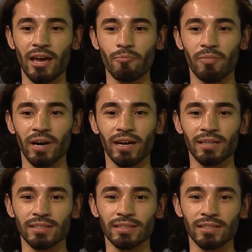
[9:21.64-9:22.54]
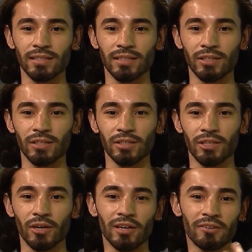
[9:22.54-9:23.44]
But,
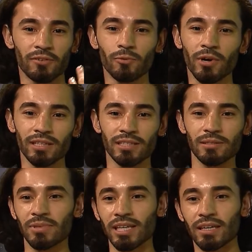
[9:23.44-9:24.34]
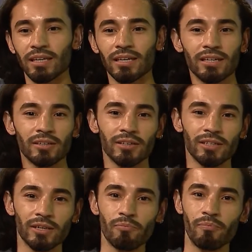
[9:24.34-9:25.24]
if you want to be
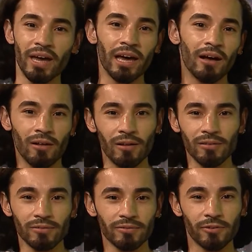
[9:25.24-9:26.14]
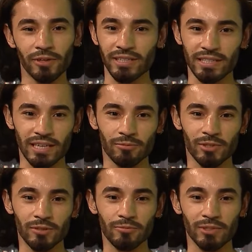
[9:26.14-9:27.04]
Belle, for
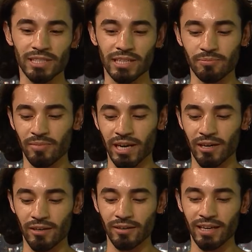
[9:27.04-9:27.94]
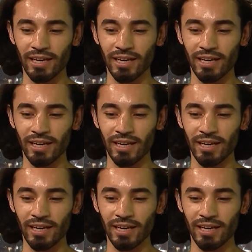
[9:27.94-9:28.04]
example, Princess Belle,